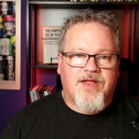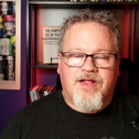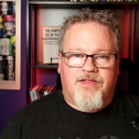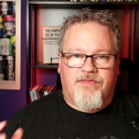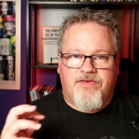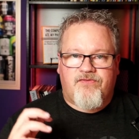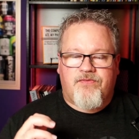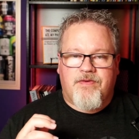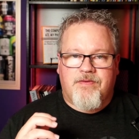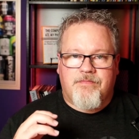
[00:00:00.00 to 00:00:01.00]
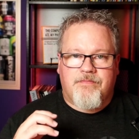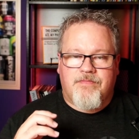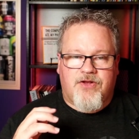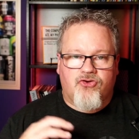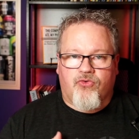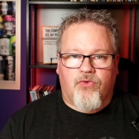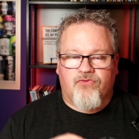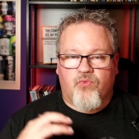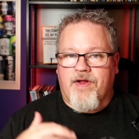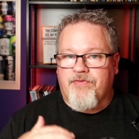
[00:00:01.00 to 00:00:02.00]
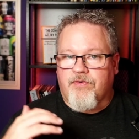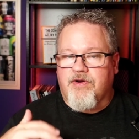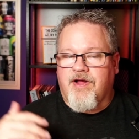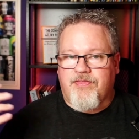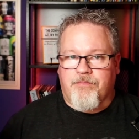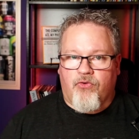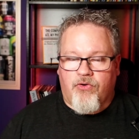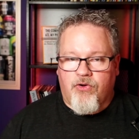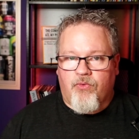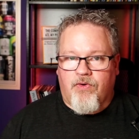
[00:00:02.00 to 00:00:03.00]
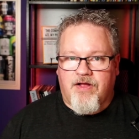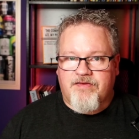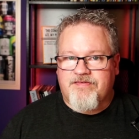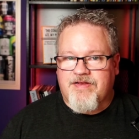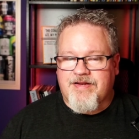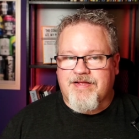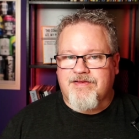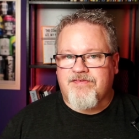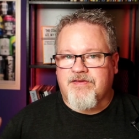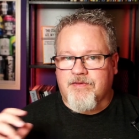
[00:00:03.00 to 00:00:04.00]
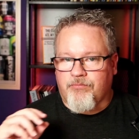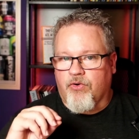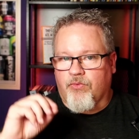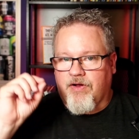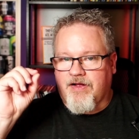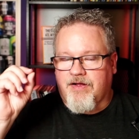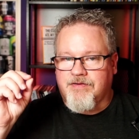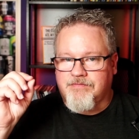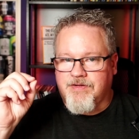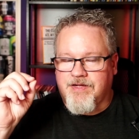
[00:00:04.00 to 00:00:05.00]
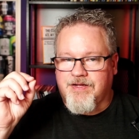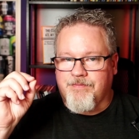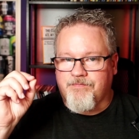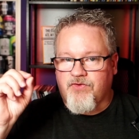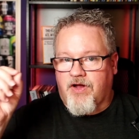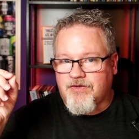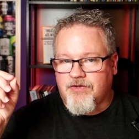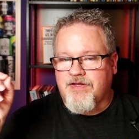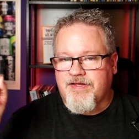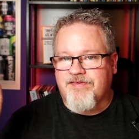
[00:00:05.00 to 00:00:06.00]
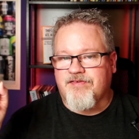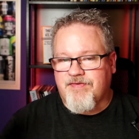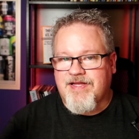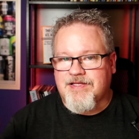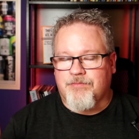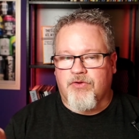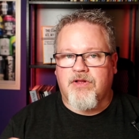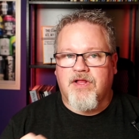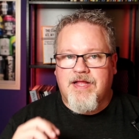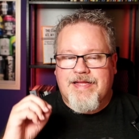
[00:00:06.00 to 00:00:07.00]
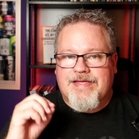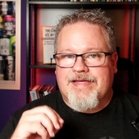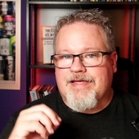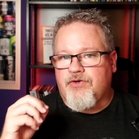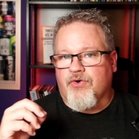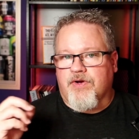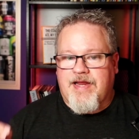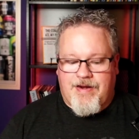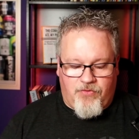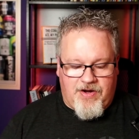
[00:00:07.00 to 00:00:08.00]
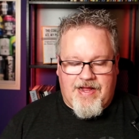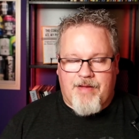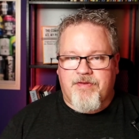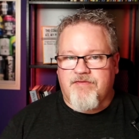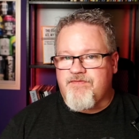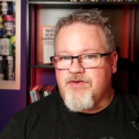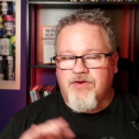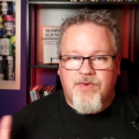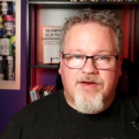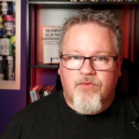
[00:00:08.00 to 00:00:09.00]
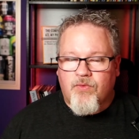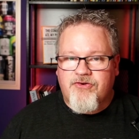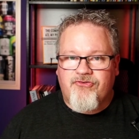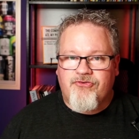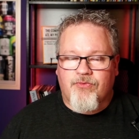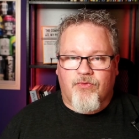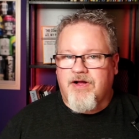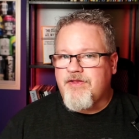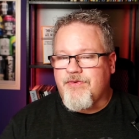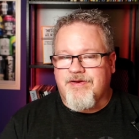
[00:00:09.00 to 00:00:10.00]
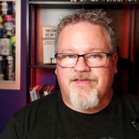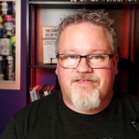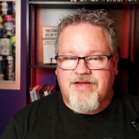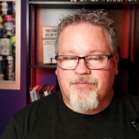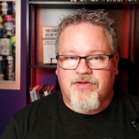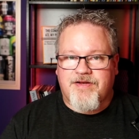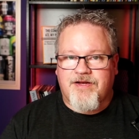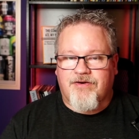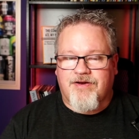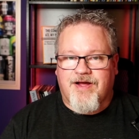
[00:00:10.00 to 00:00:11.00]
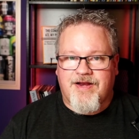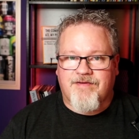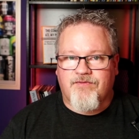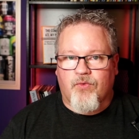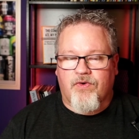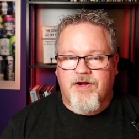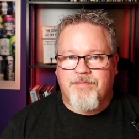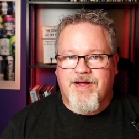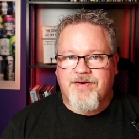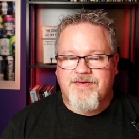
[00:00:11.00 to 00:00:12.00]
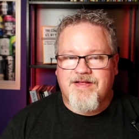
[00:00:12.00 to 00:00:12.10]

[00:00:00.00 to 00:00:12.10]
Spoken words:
This controls whether or not the ProRAW settings, the ProRAW toggle, is available in your camera app. If you don't ever want to shoot RAW, you can disable it here and not have to worry about it.